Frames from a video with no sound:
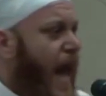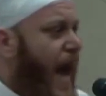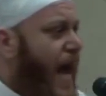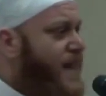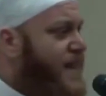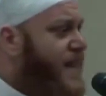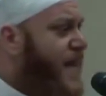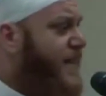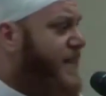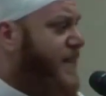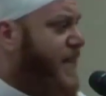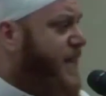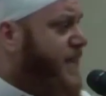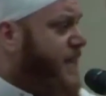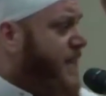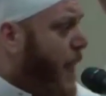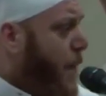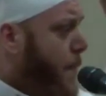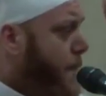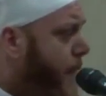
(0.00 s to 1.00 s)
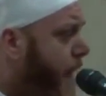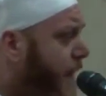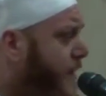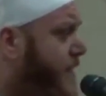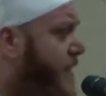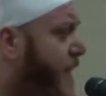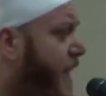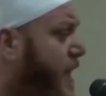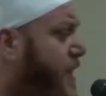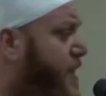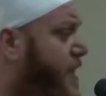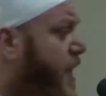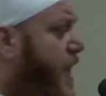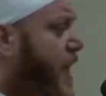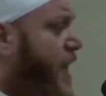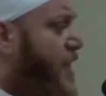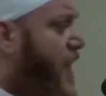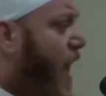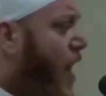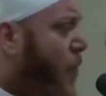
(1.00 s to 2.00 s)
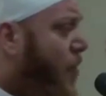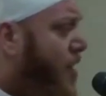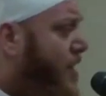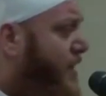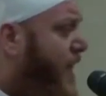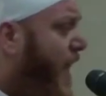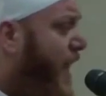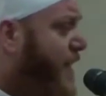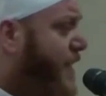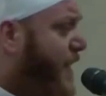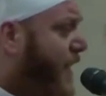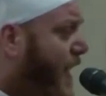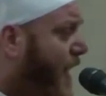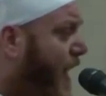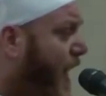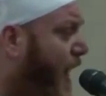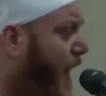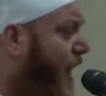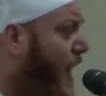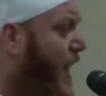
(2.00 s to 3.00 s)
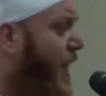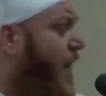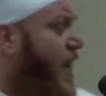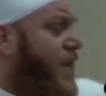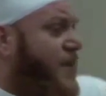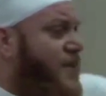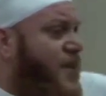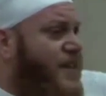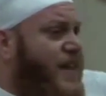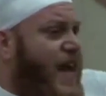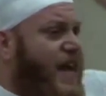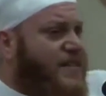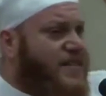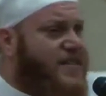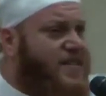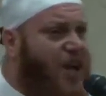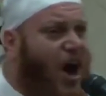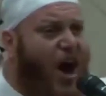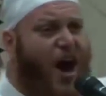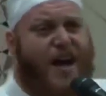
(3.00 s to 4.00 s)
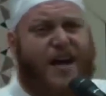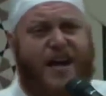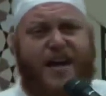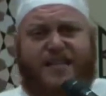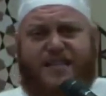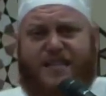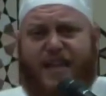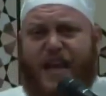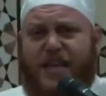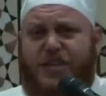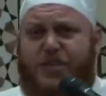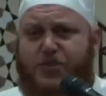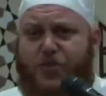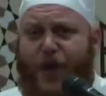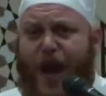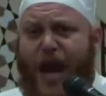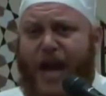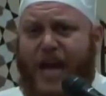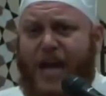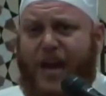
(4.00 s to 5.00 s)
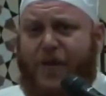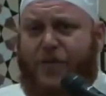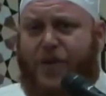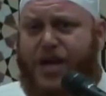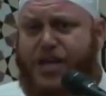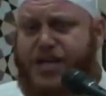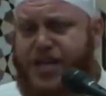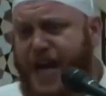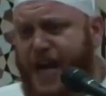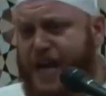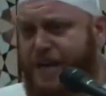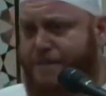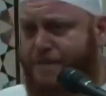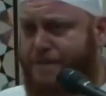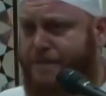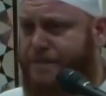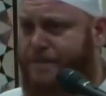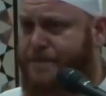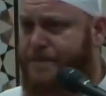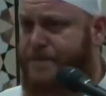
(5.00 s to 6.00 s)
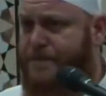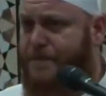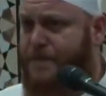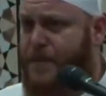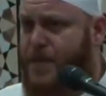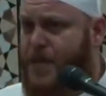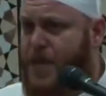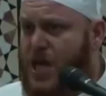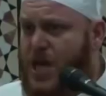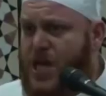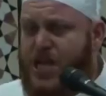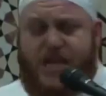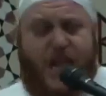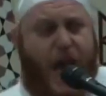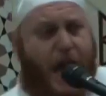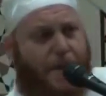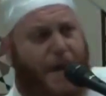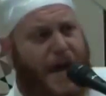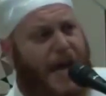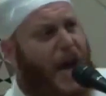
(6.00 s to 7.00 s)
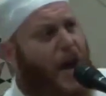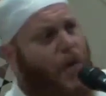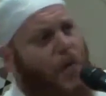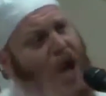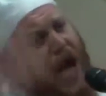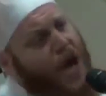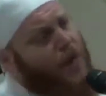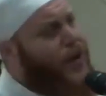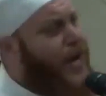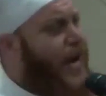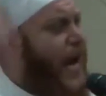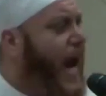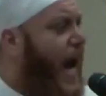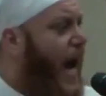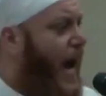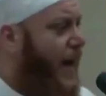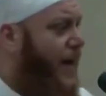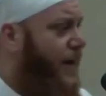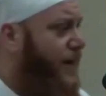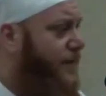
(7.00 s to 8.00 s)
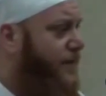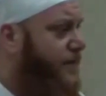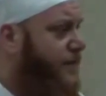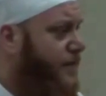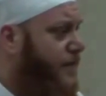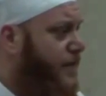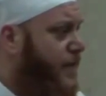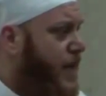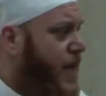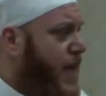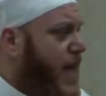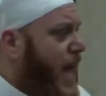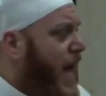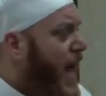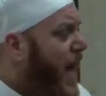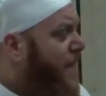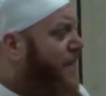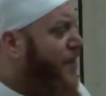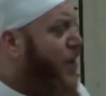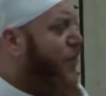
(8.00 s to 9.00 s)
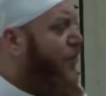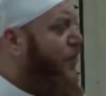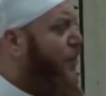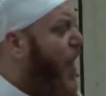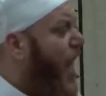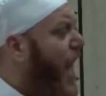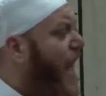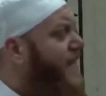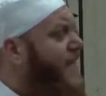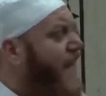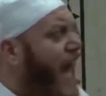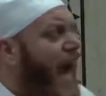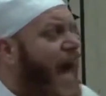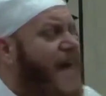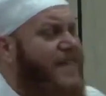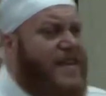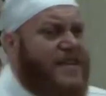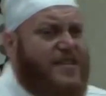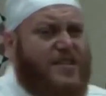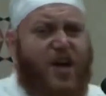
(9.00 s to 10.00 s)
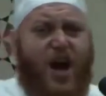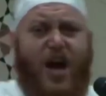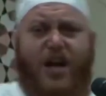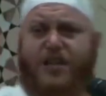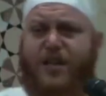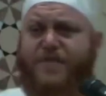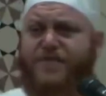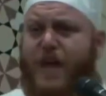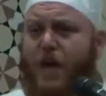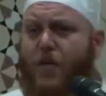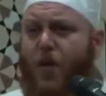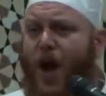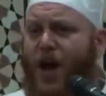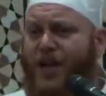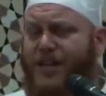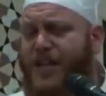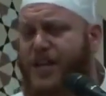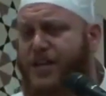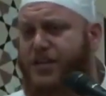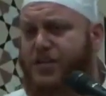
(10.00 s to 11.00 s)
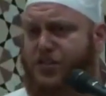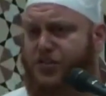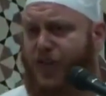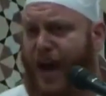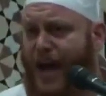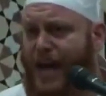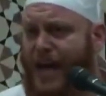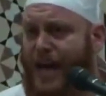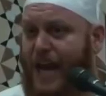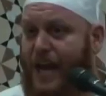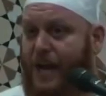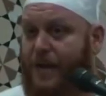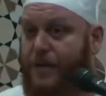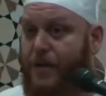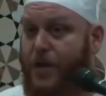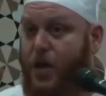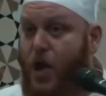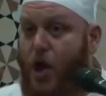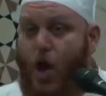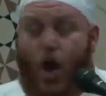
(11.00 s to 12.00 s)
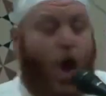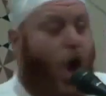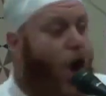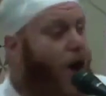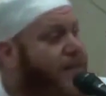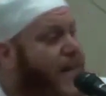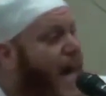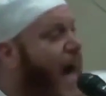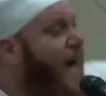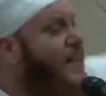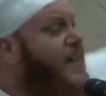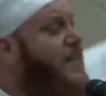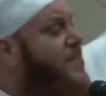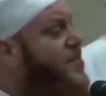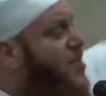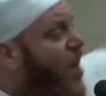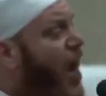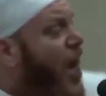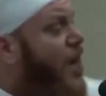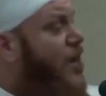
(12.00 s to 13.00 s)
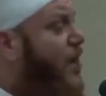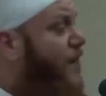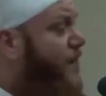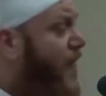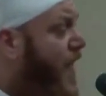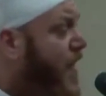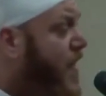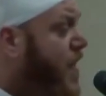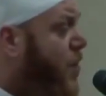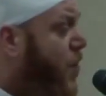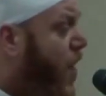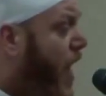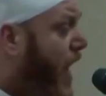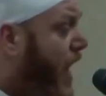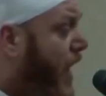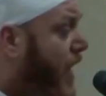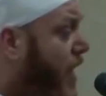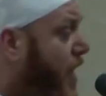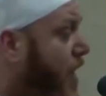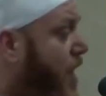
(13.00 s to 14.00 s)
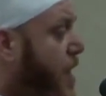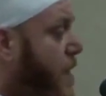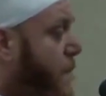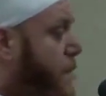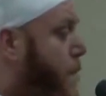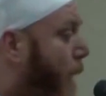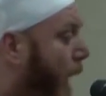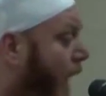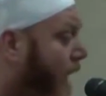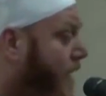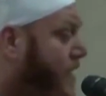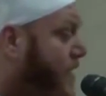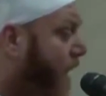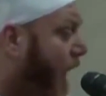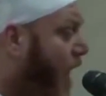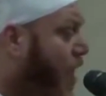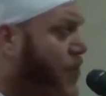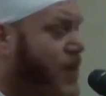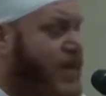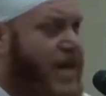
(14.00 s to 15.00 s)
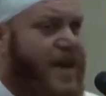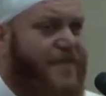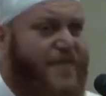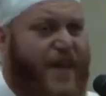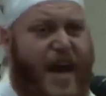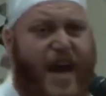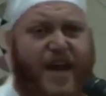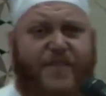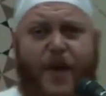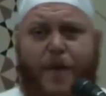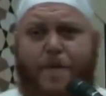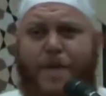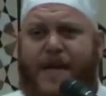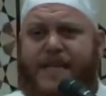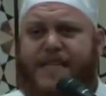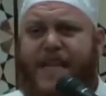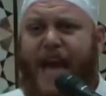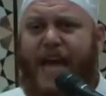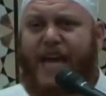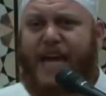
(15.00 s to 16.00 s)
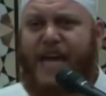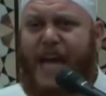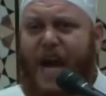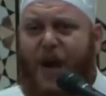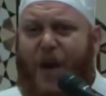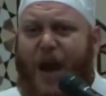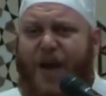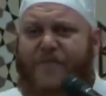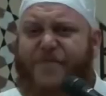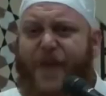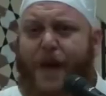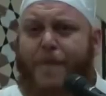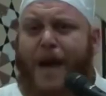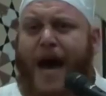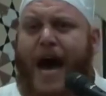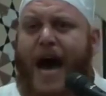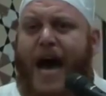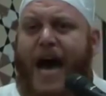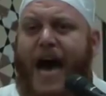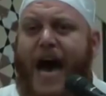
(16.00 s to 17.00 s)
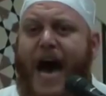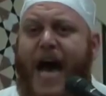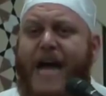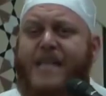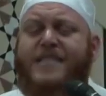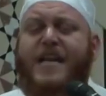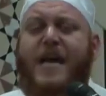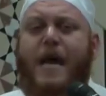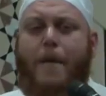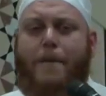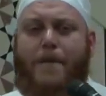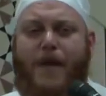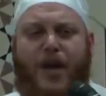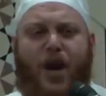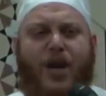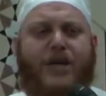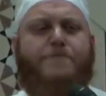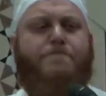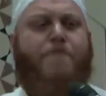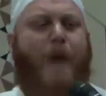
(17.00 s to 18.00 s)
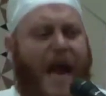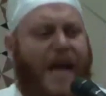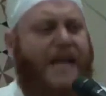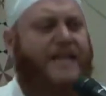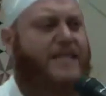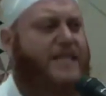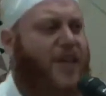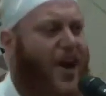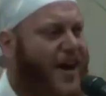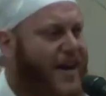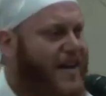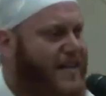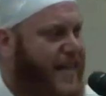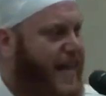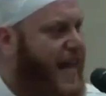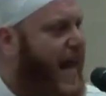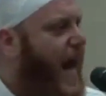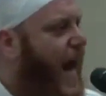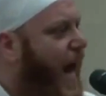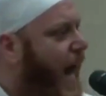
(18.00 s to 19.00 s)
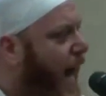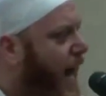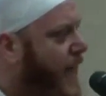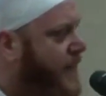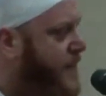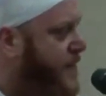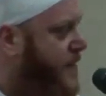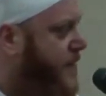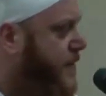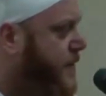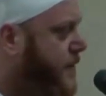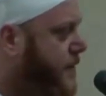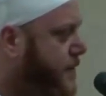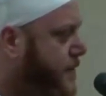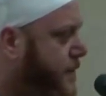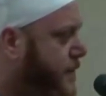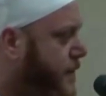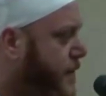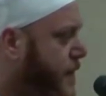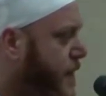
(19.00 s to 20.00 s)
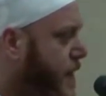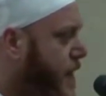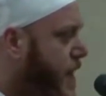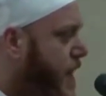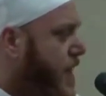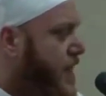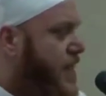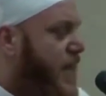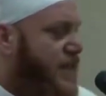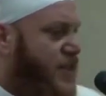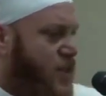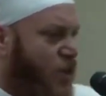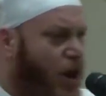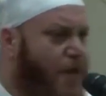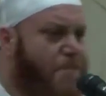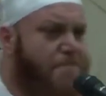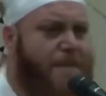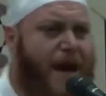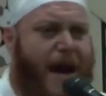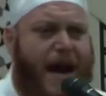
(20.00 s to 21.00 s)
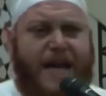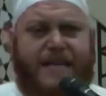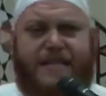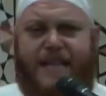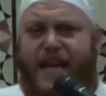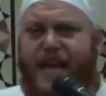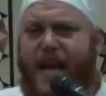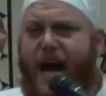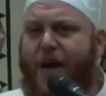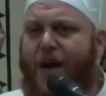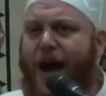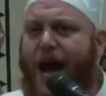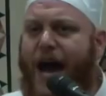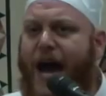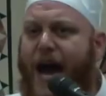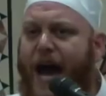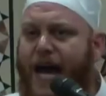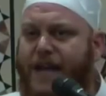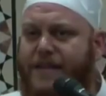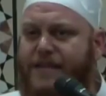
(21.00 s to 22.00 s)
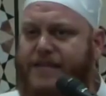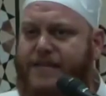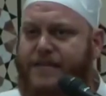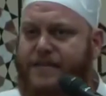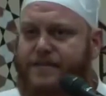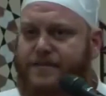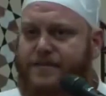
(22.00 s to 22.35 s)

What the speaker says: And this is the message that we send clearly to the Zionist Israeli regime. No matter where we are, even if we are at the other side of the world in Australia or the other side of anywhere, Palestine will never ever be taken away from our hearts, because Palestine is in our hearts. This Ummah is in our hearts.